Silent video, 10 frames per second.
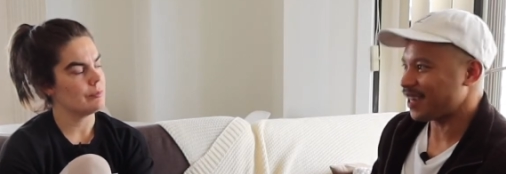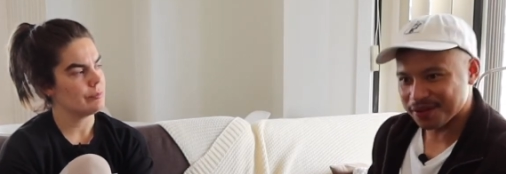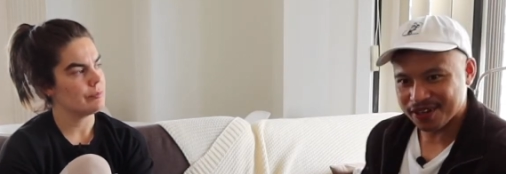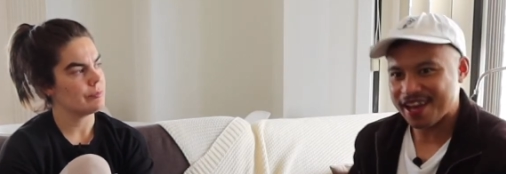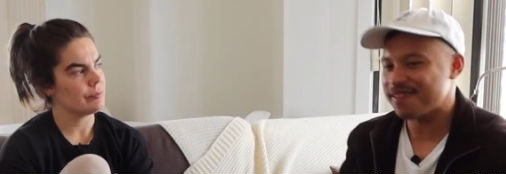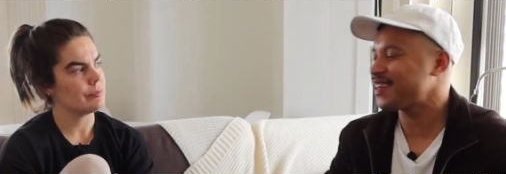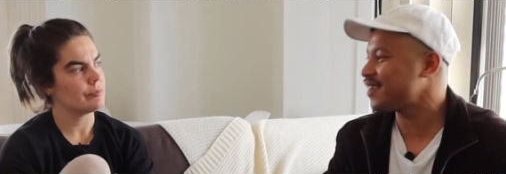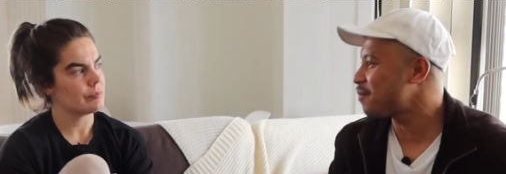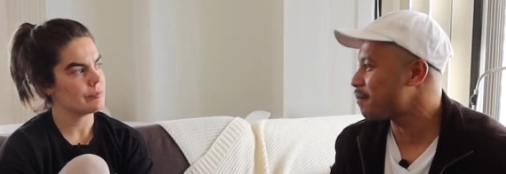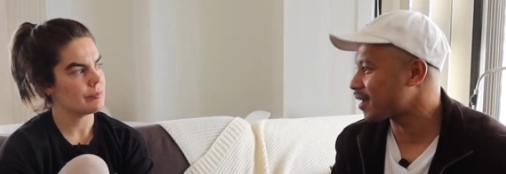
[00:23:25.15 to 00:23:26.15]
Speaker 1: Now we're going to have an
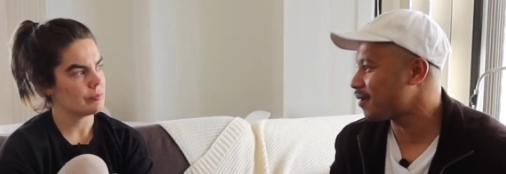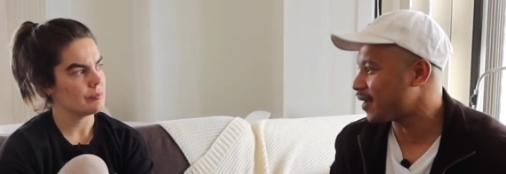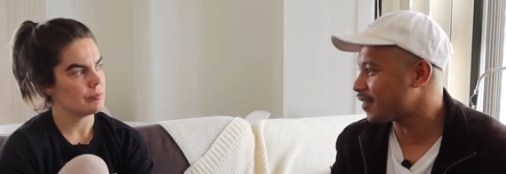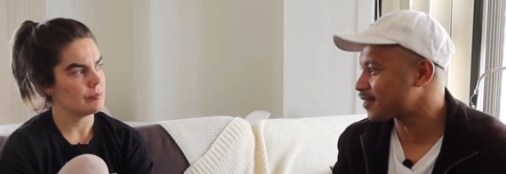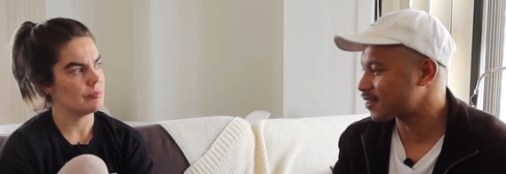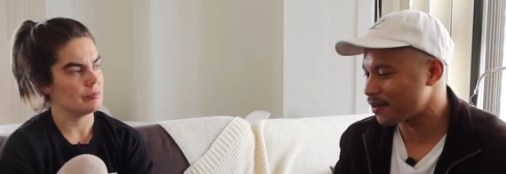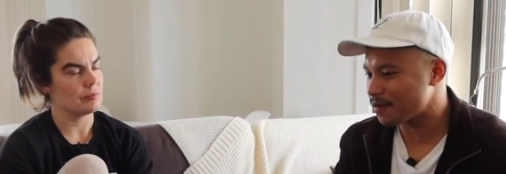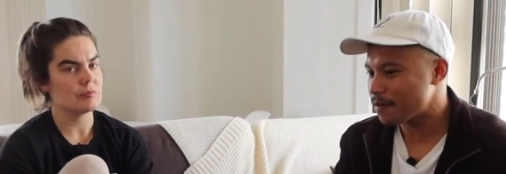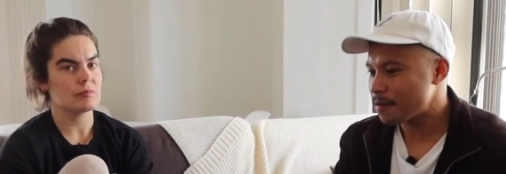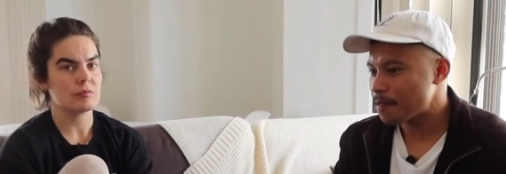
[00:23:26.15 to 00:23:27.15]
even bigger one. Mm. So